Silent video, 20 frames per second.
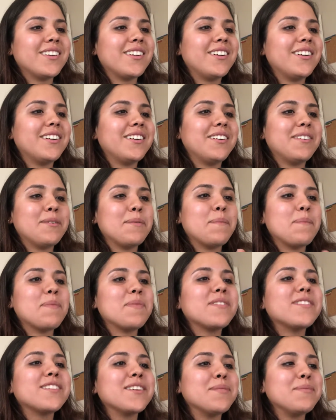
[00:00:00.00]
uh,
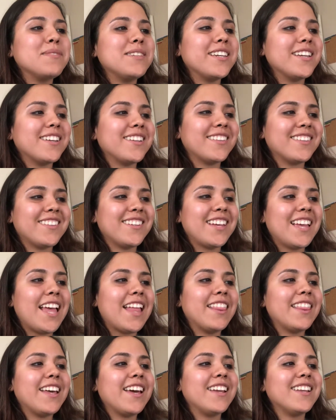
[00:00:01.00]
subject,
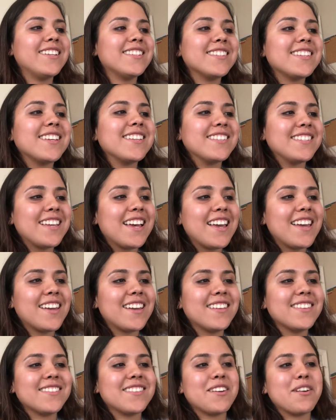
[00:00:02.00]
and that inside
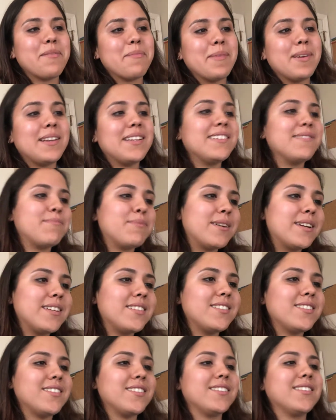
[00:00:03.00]
science there are many
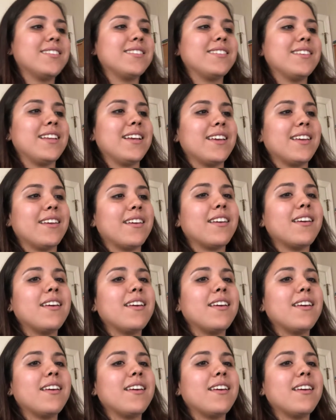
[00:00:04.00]
branches like